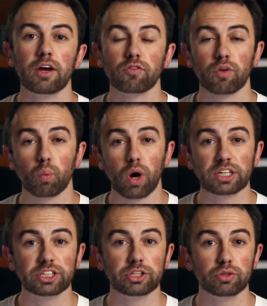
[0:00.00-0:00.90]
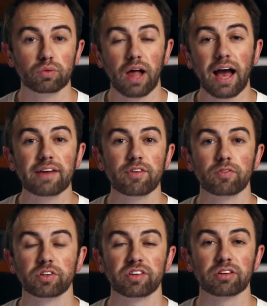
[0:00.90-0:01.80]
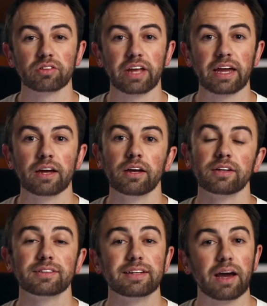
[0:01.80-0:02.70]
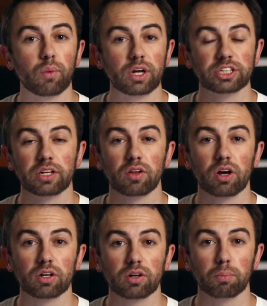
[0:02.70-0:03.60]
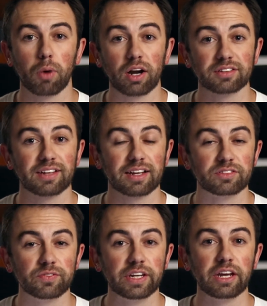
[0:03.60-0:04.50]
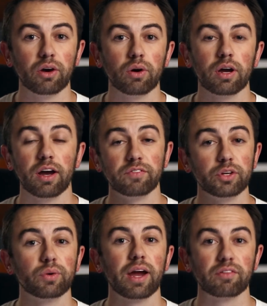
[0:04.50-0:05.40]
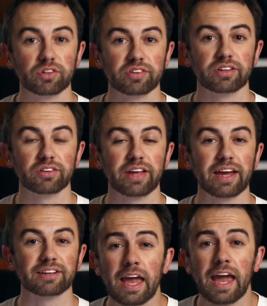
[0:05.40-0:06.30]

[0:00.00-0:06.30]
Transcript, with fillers: from watching you live every single day to now watching a longer monetized video of you every single day.